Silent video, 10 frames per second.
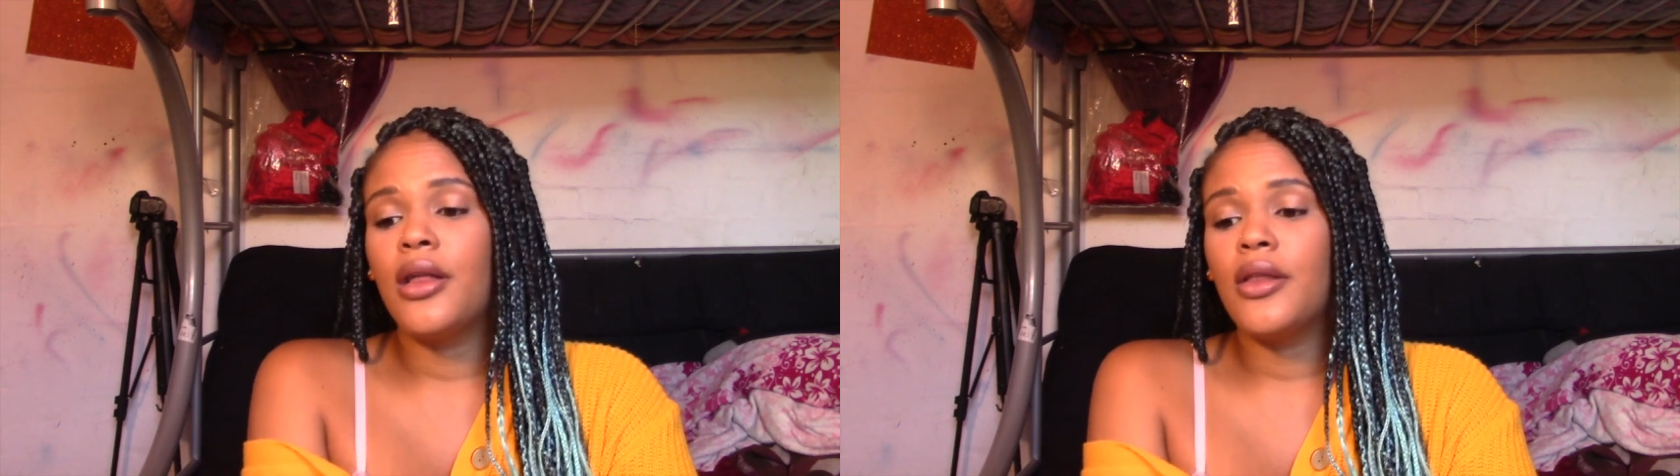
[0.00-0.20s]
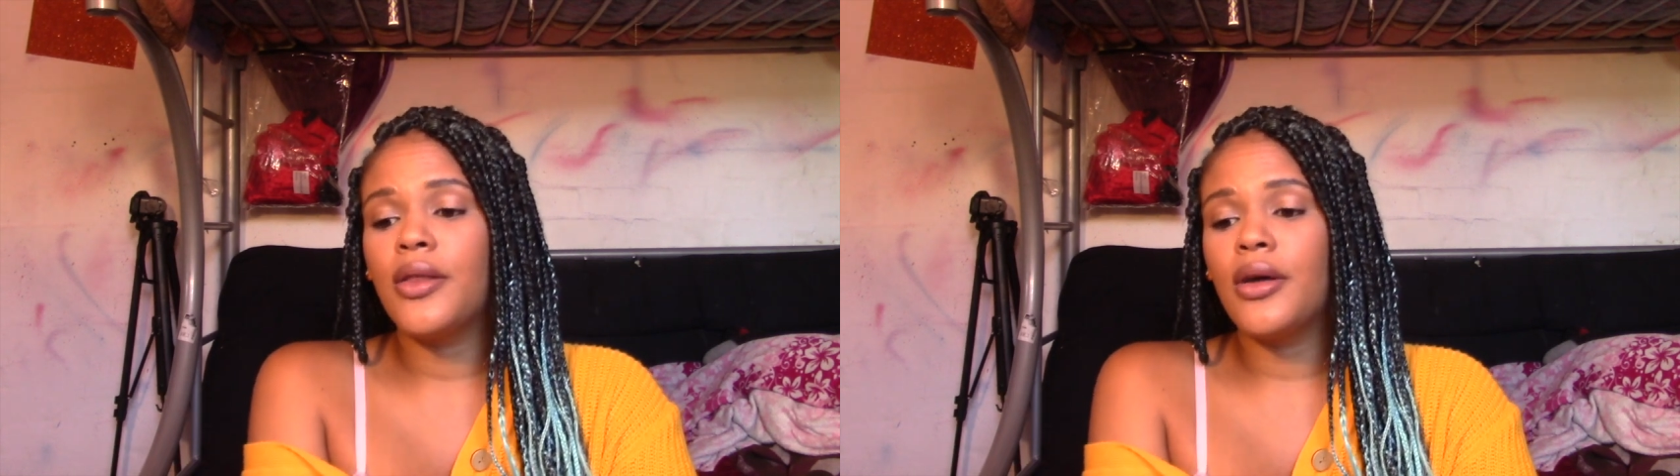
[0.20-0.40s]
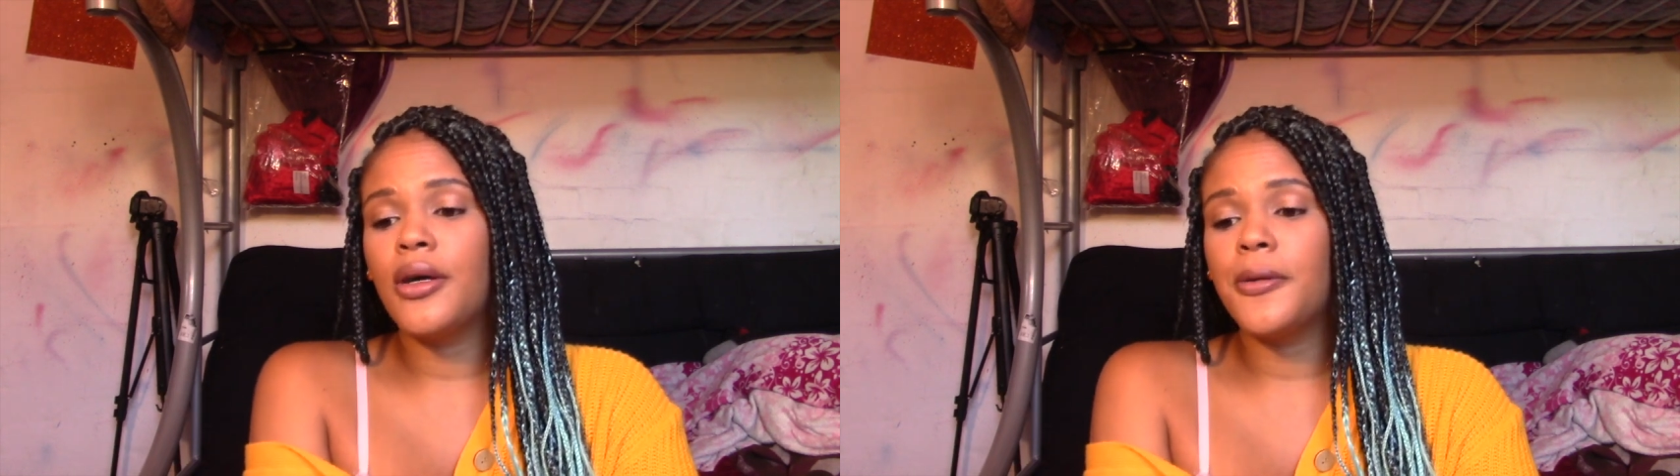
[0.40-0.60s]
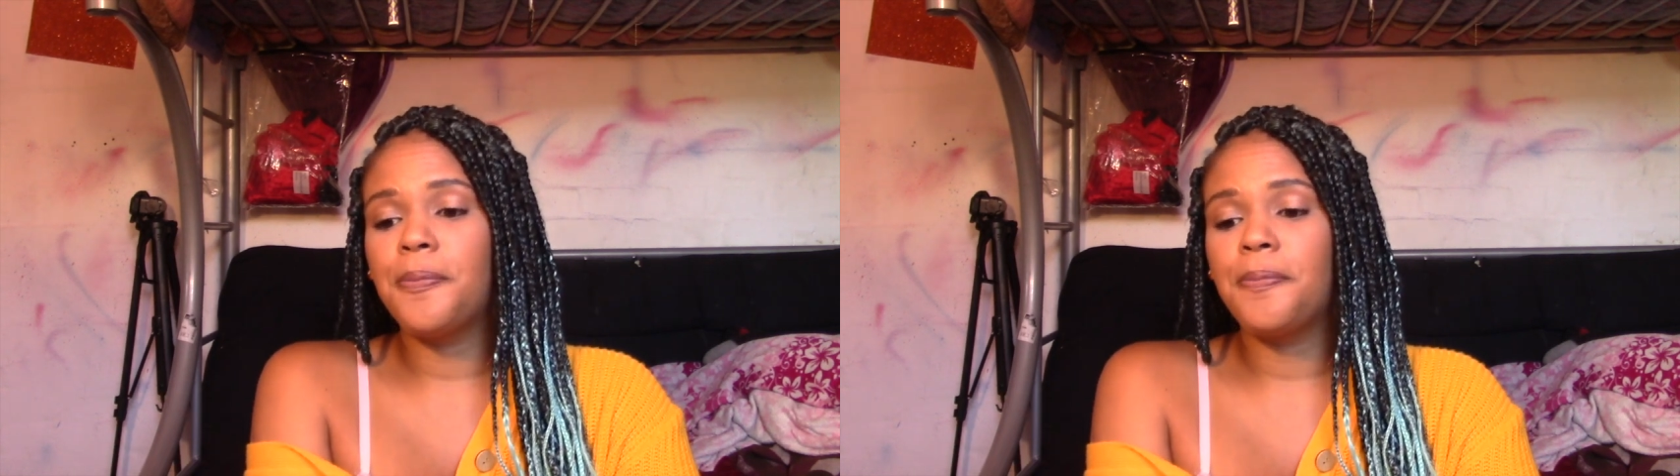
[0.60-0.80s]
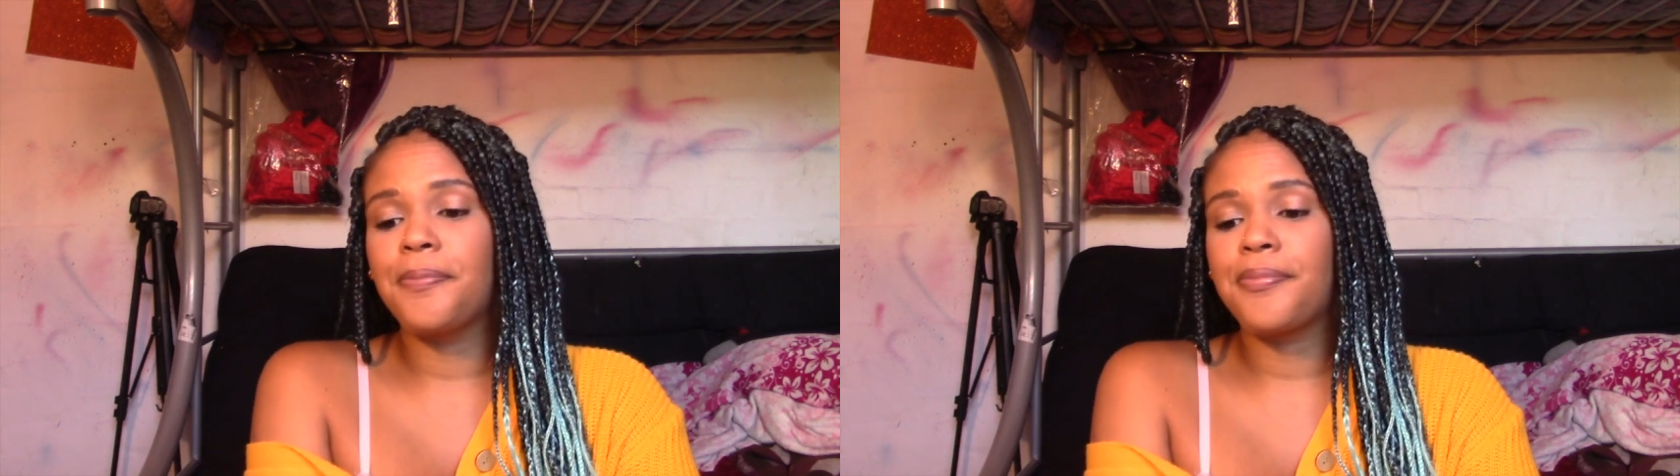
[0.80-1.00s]
the
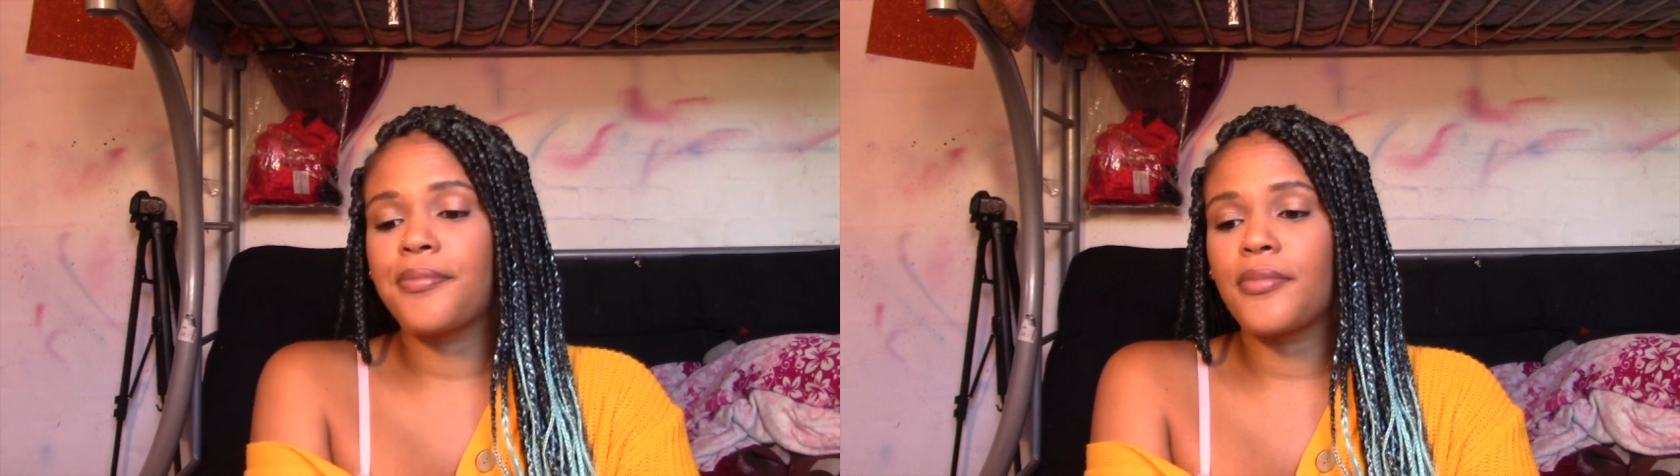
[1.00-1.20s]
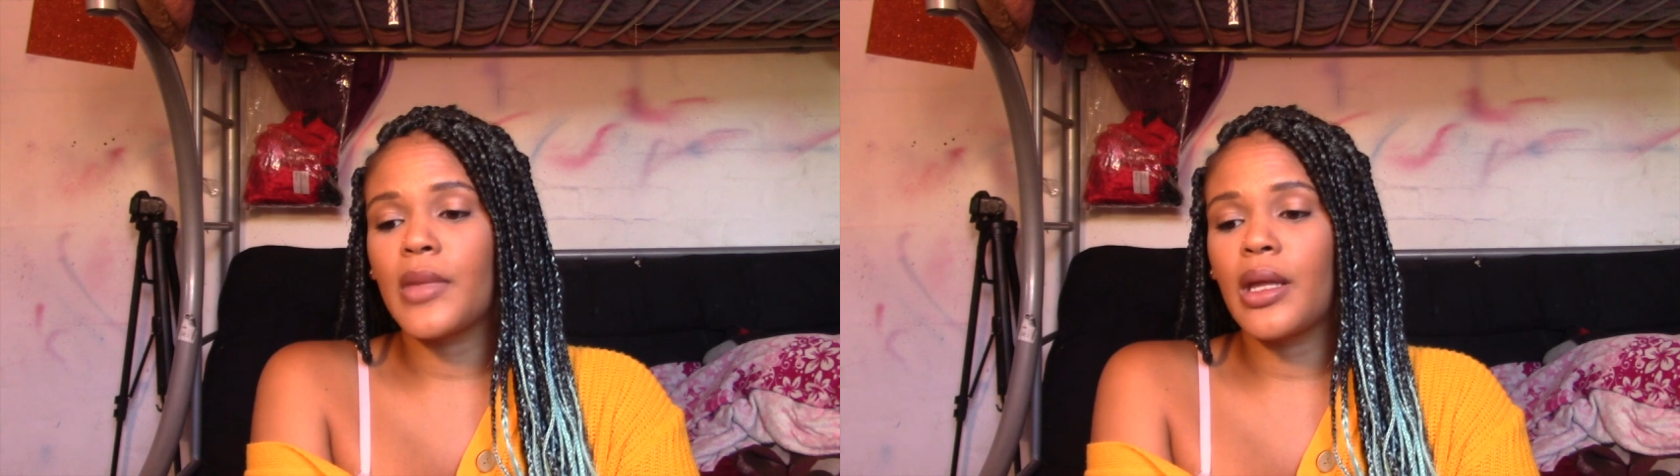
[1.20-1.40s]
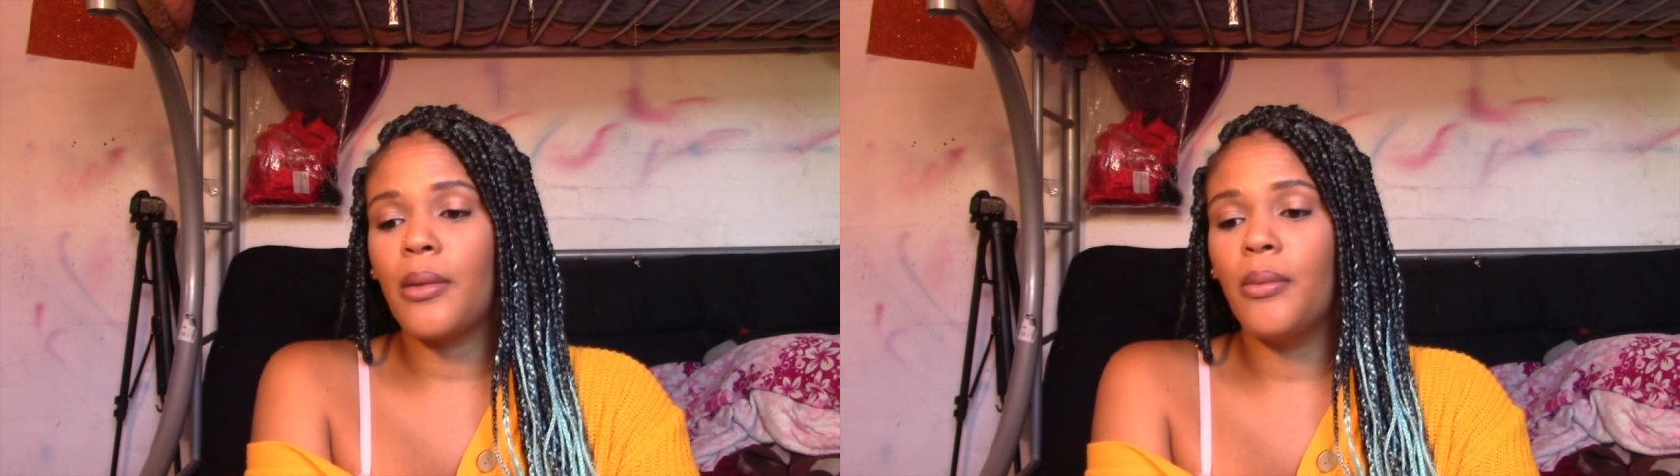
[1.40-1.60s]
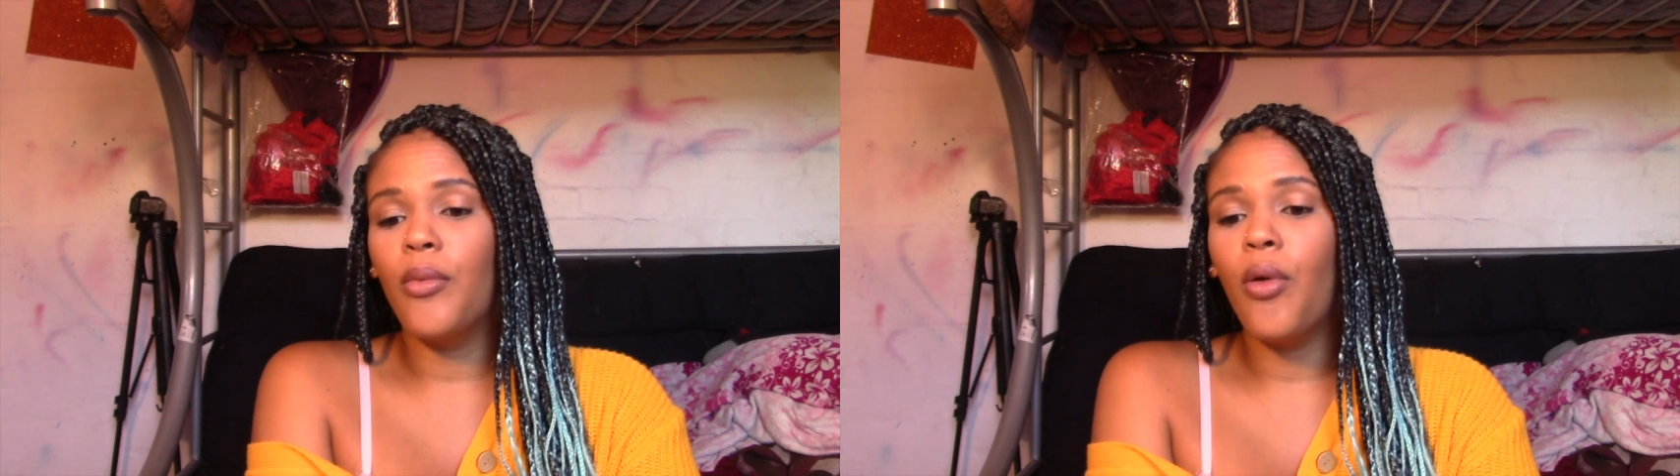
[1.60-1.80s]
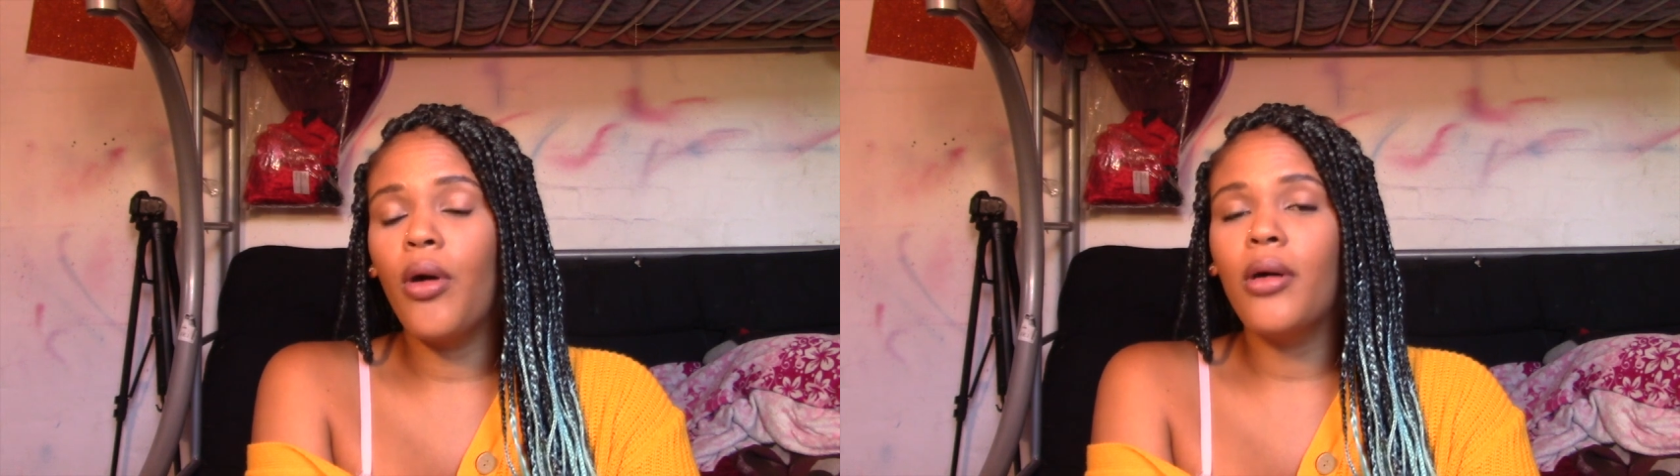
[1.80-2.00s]

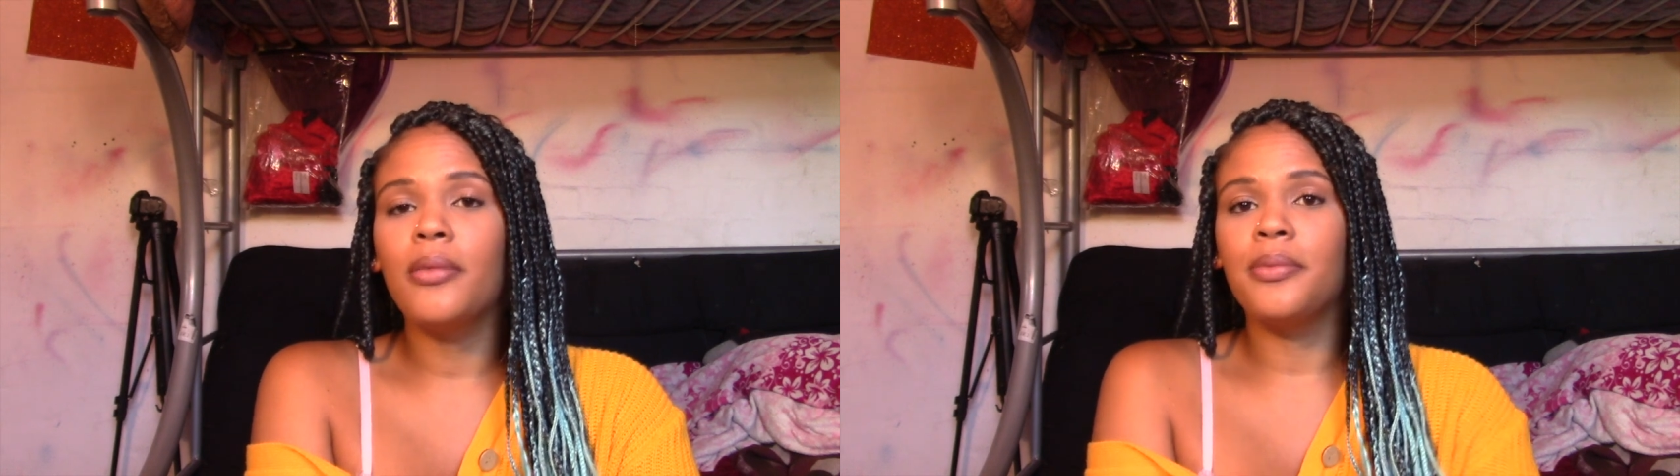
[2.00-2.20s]
more